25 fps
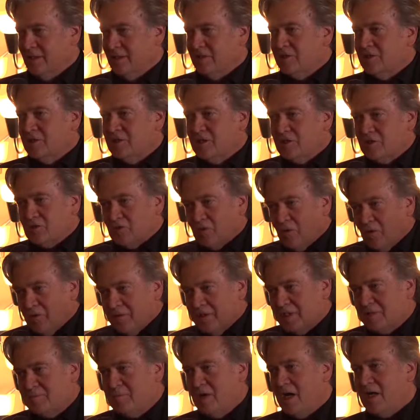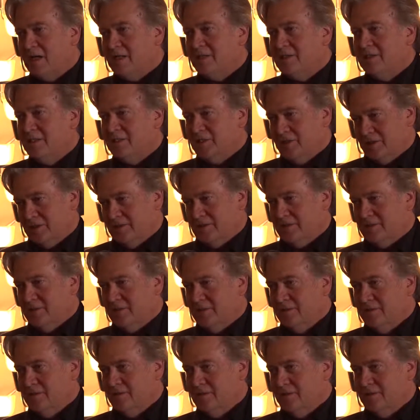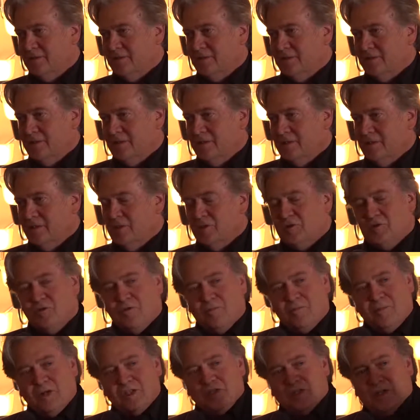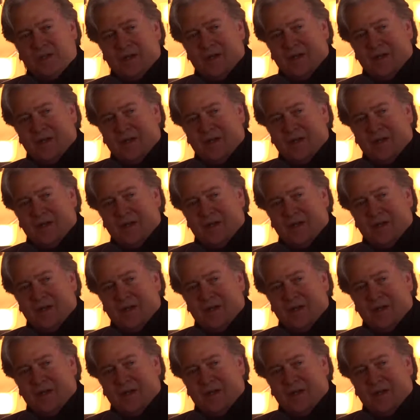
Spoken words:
to control these politicians, to a bunch of